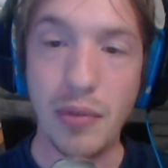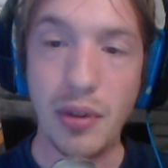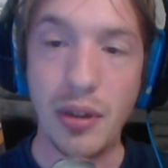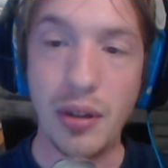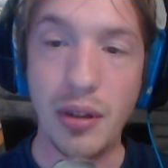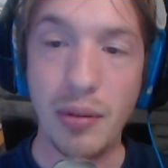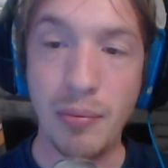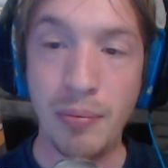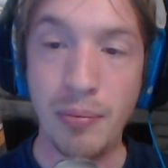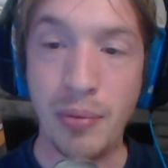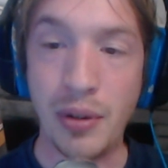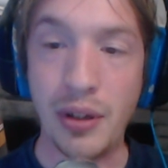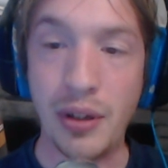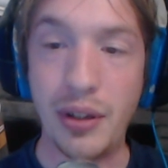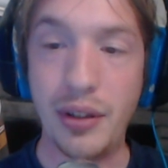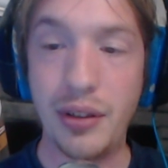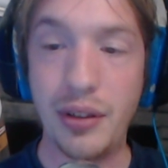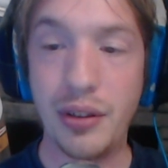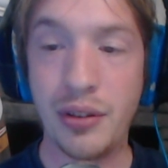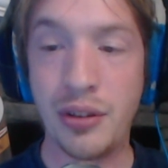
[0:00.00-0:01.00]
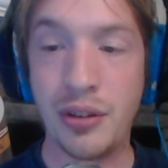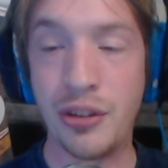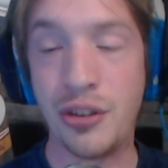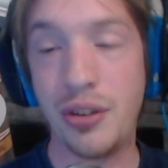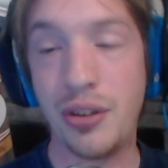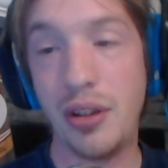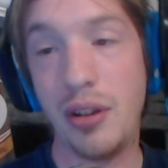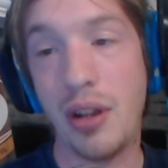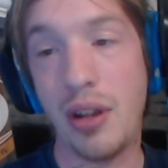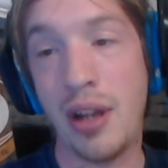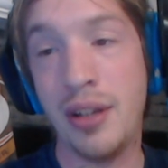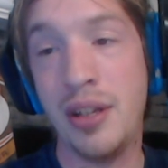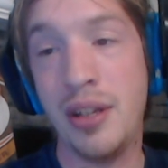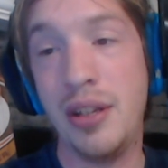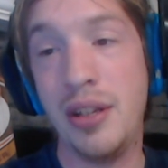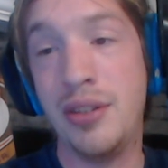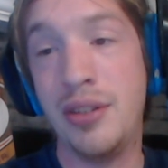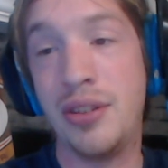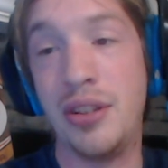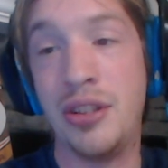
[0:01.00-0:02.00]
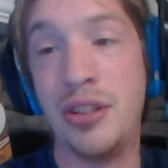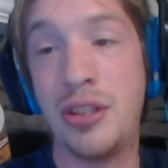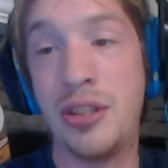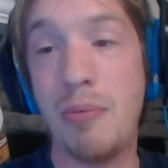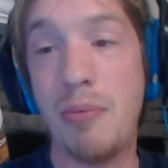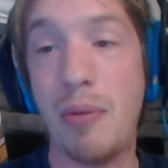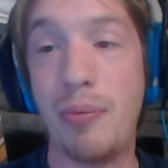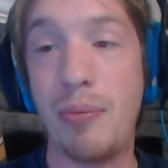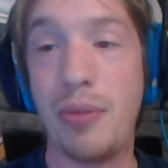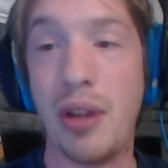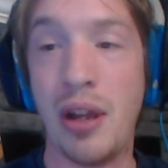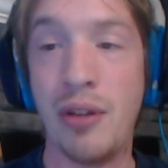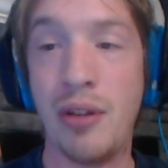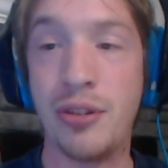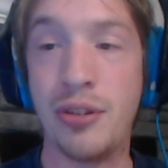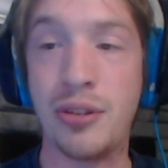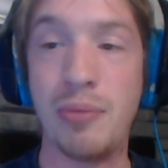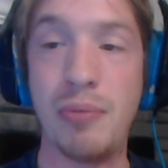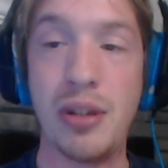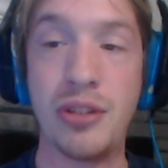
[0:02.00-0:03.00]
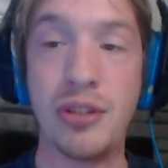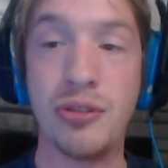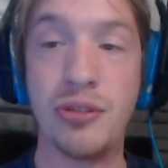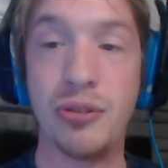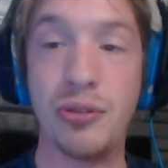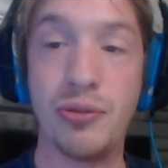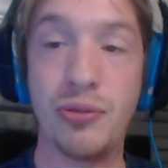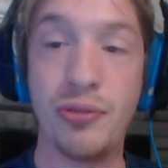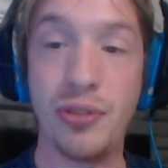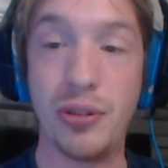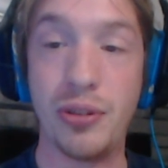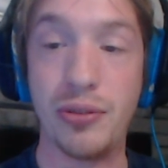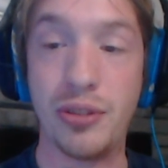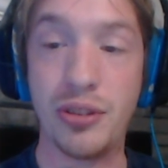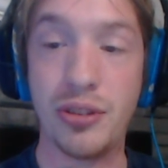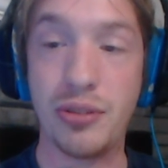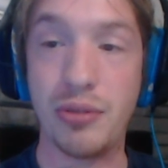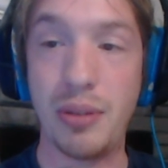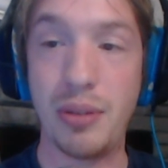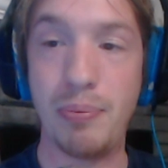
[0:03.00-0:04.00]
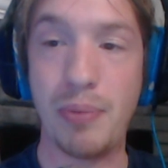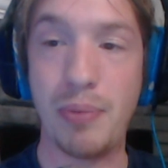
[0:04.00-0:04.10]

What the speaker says: But I can easily sum up the House on Mansfield Street by